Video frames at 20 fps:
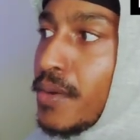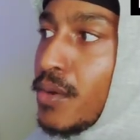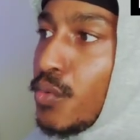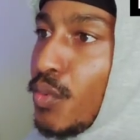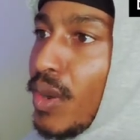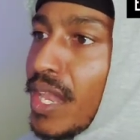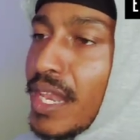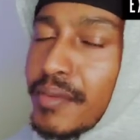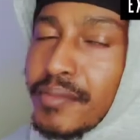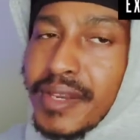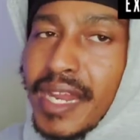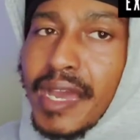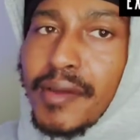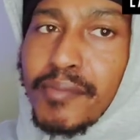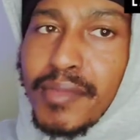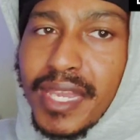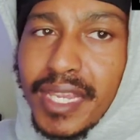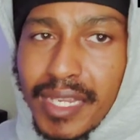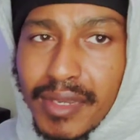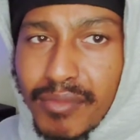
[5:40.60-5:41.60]
while I'm not
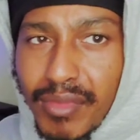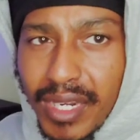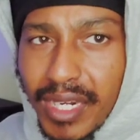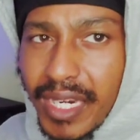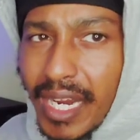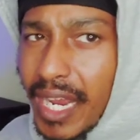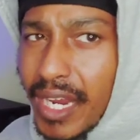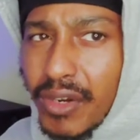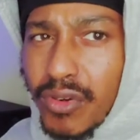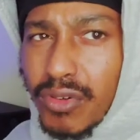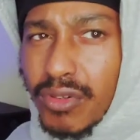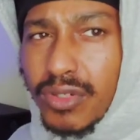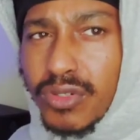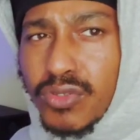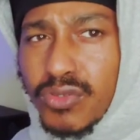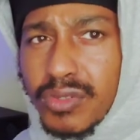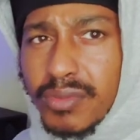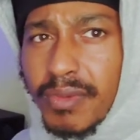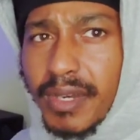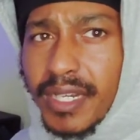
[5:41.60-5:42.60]
making money, I ain't gonna
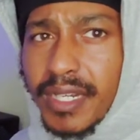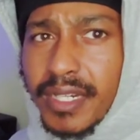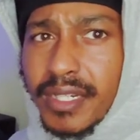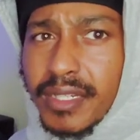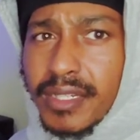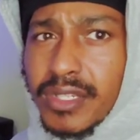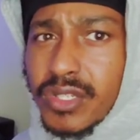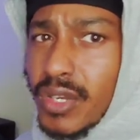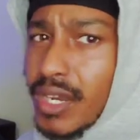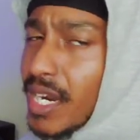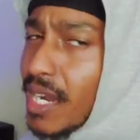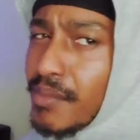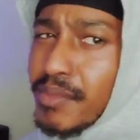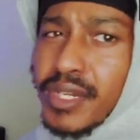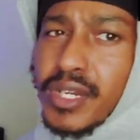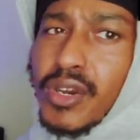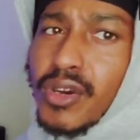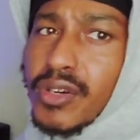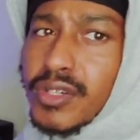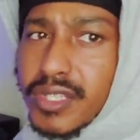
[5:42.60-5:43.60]
lose money. So I gotta
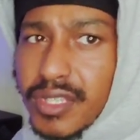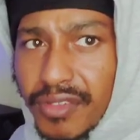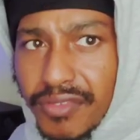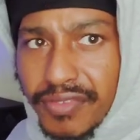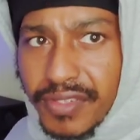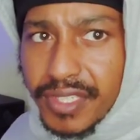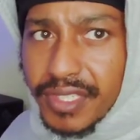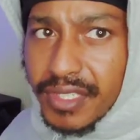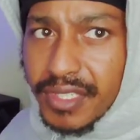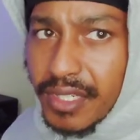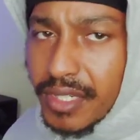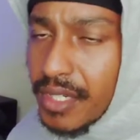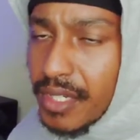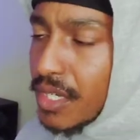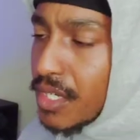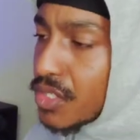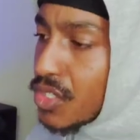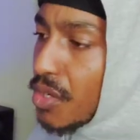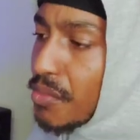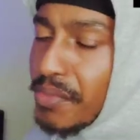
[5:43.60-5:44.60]
be cost efficient.
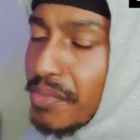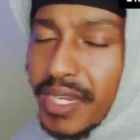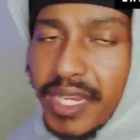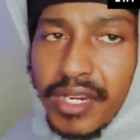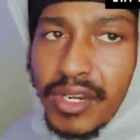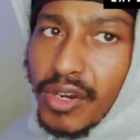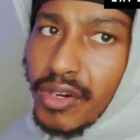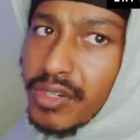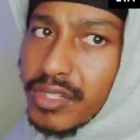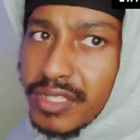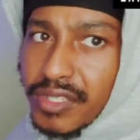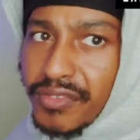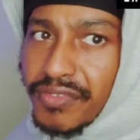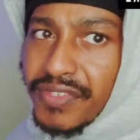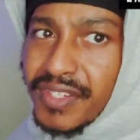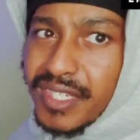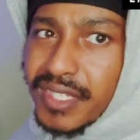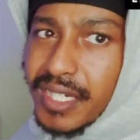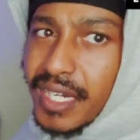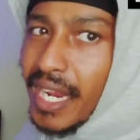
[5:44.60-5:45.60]
So I'm being cost
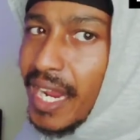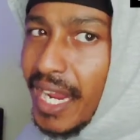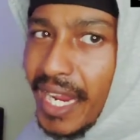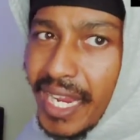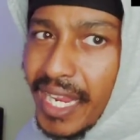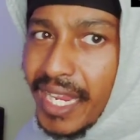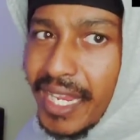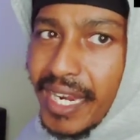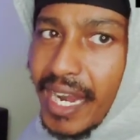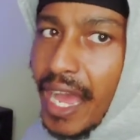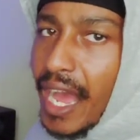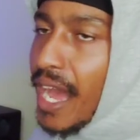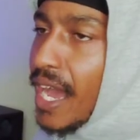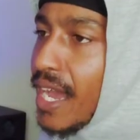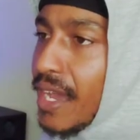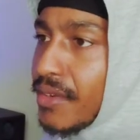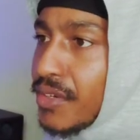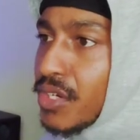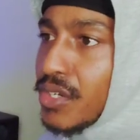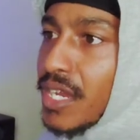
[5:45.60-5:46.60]
efficient, and
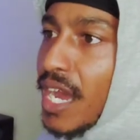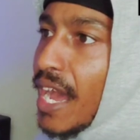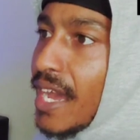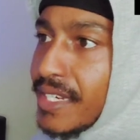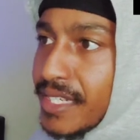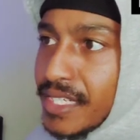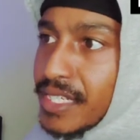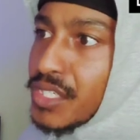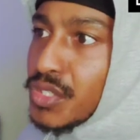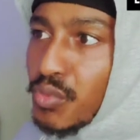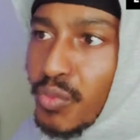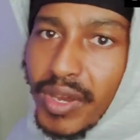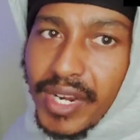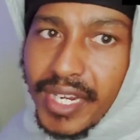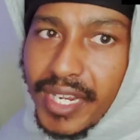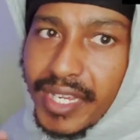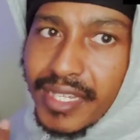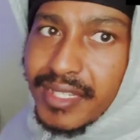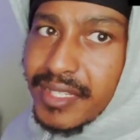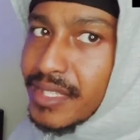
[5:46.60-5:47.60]
I just want
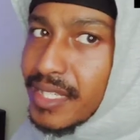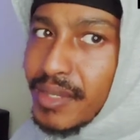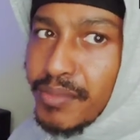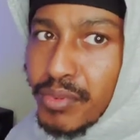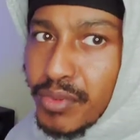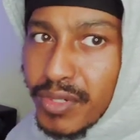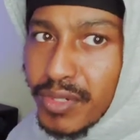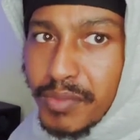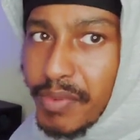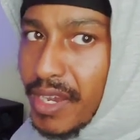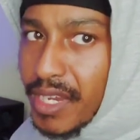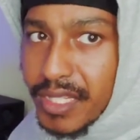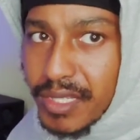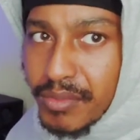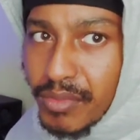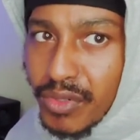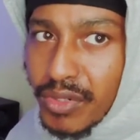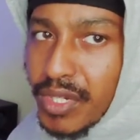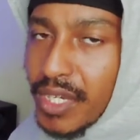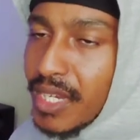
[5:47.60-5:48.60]
it as simple as
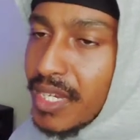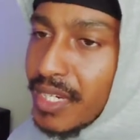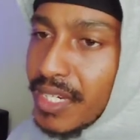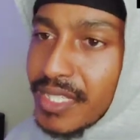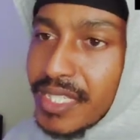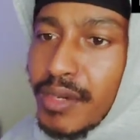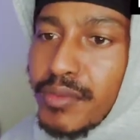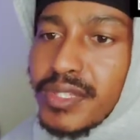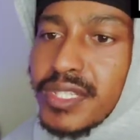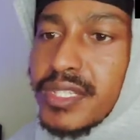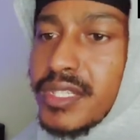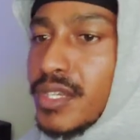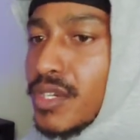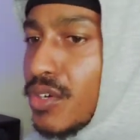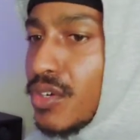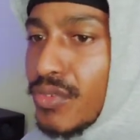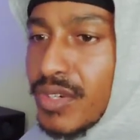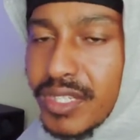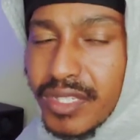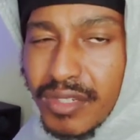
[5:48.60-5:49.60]
possible. Cause I was
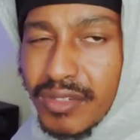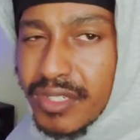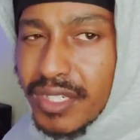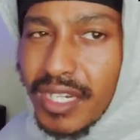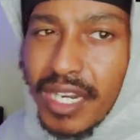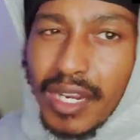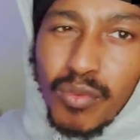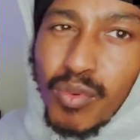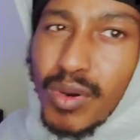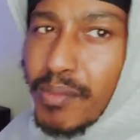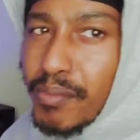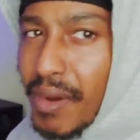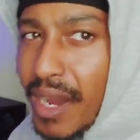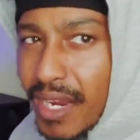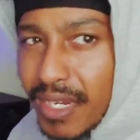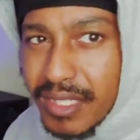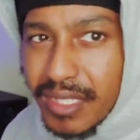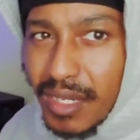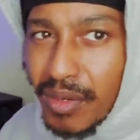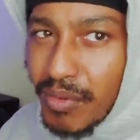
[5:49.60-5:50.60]
still researching like what
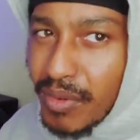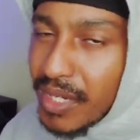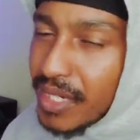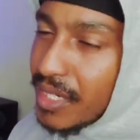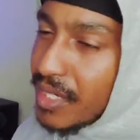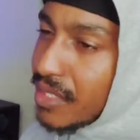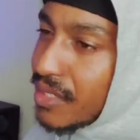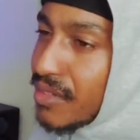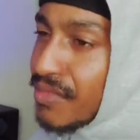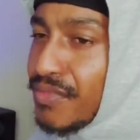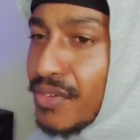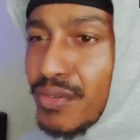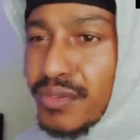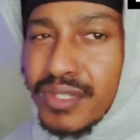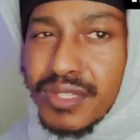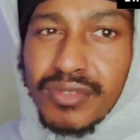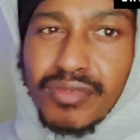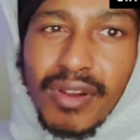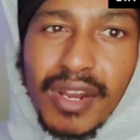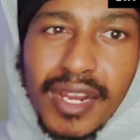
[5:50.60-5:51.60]
box I wanted,
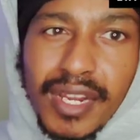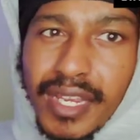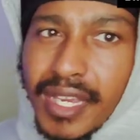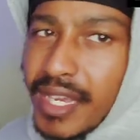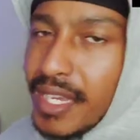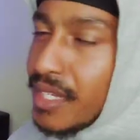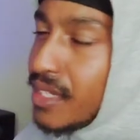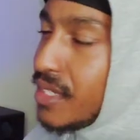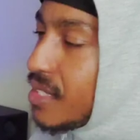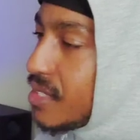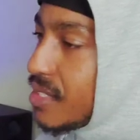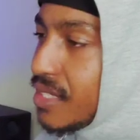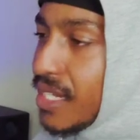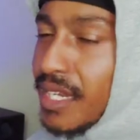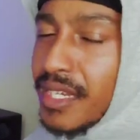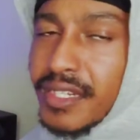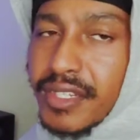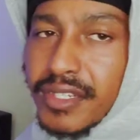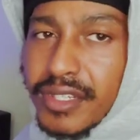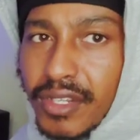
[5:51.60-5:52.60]
focus right, this,
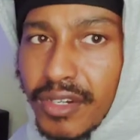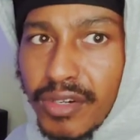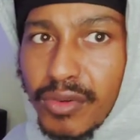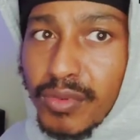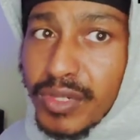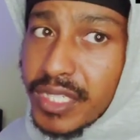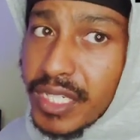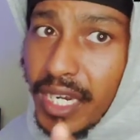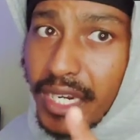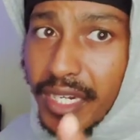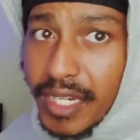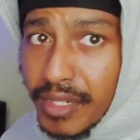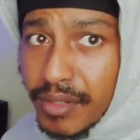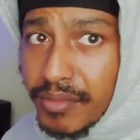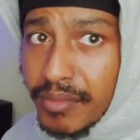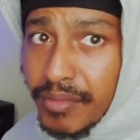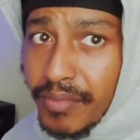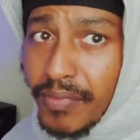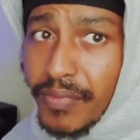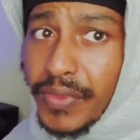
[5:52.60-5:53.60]
that, and the third, which I
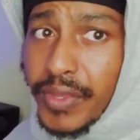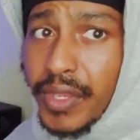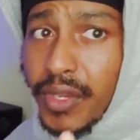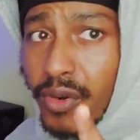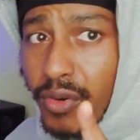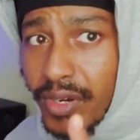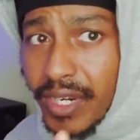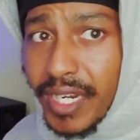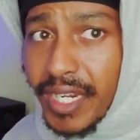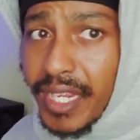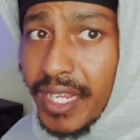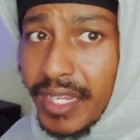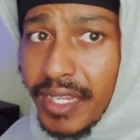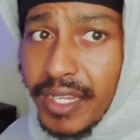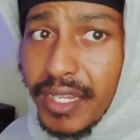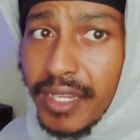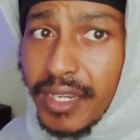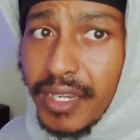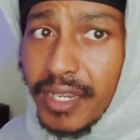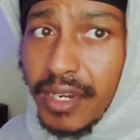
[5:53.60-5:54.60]
am gonna
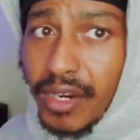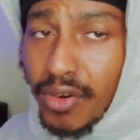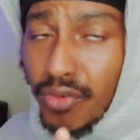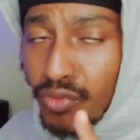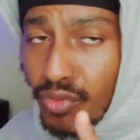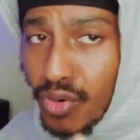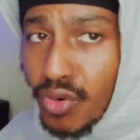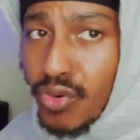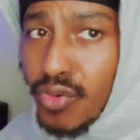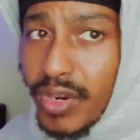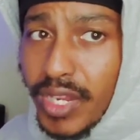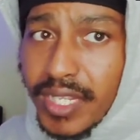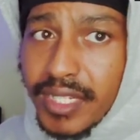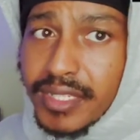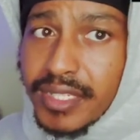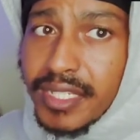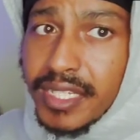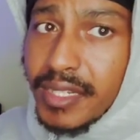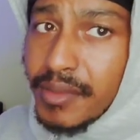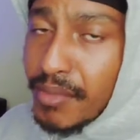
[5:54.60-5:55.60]
get a Rode
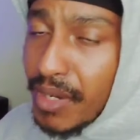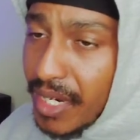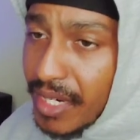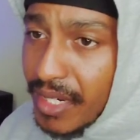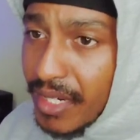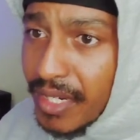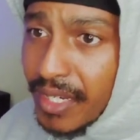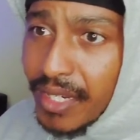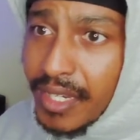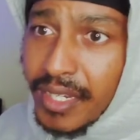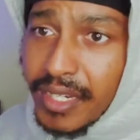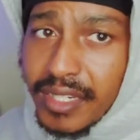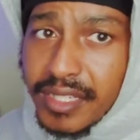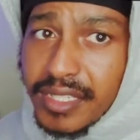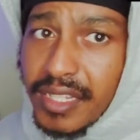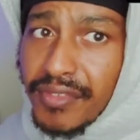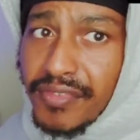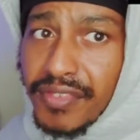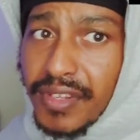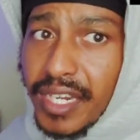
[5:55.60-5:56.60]
NT mic. Cause
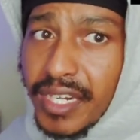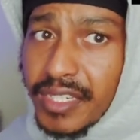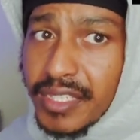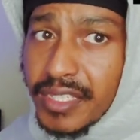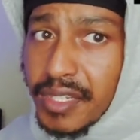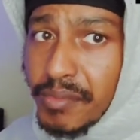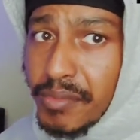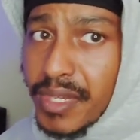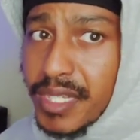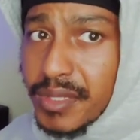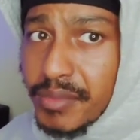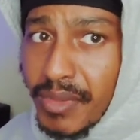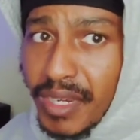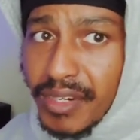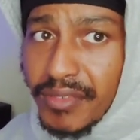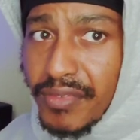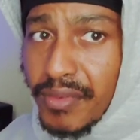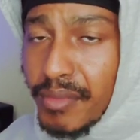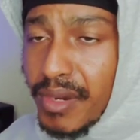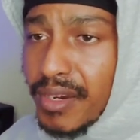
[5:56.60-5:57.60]
I feel like it's the best
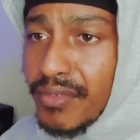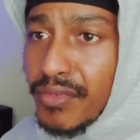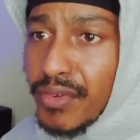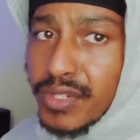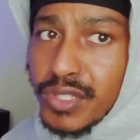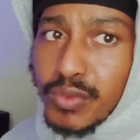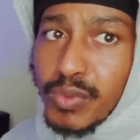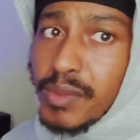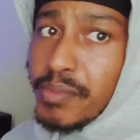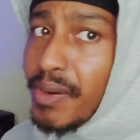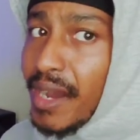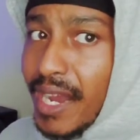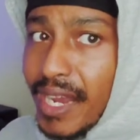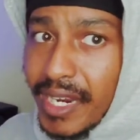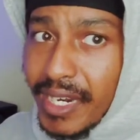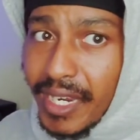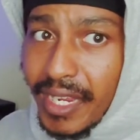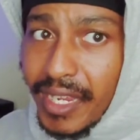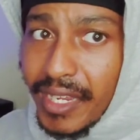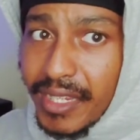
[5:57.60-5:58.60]
mic for my voice. We
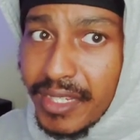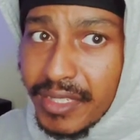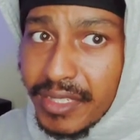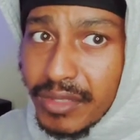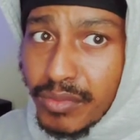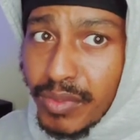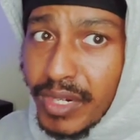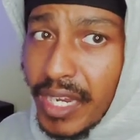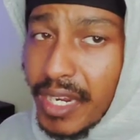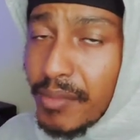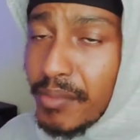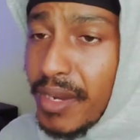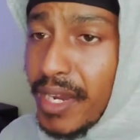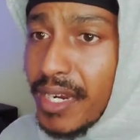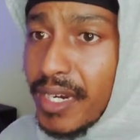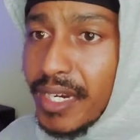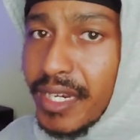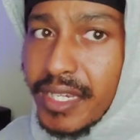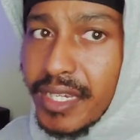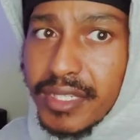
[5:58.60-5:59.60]
podcast, we got a
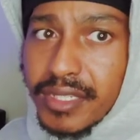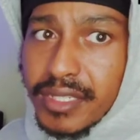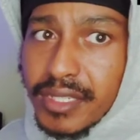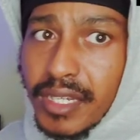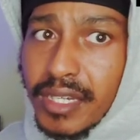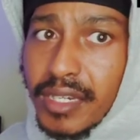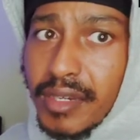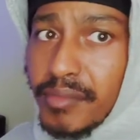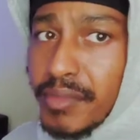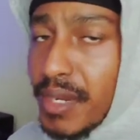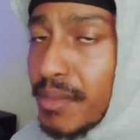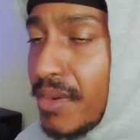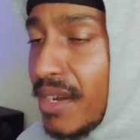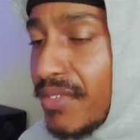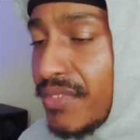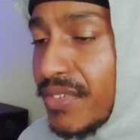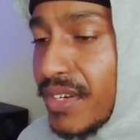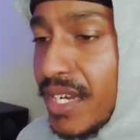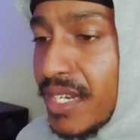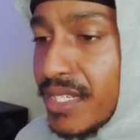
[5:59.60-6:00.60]
podcast, me and my
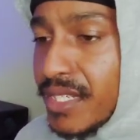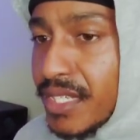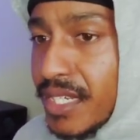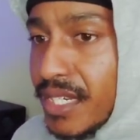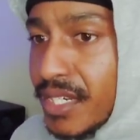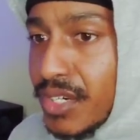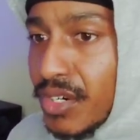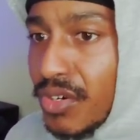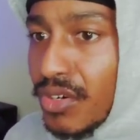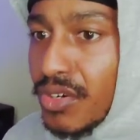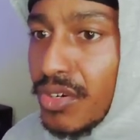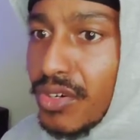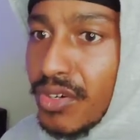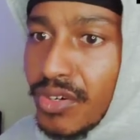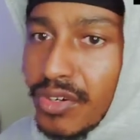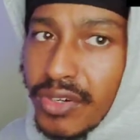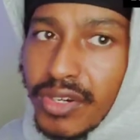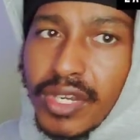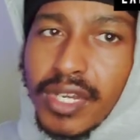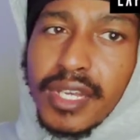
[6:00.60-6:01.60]
fiance,
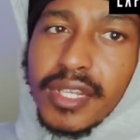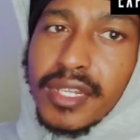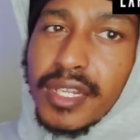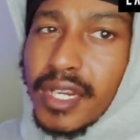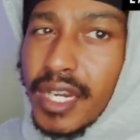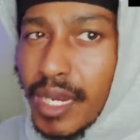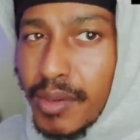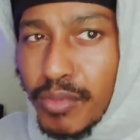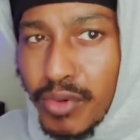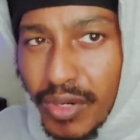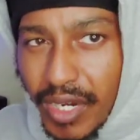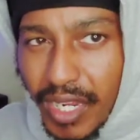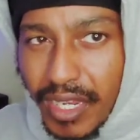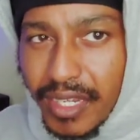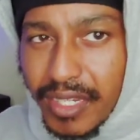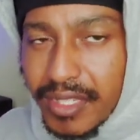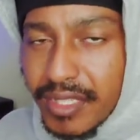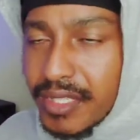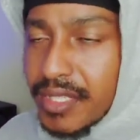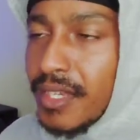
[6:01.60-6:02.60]
called The Couple
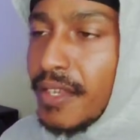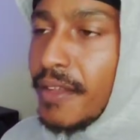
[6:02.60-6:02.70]
Cast.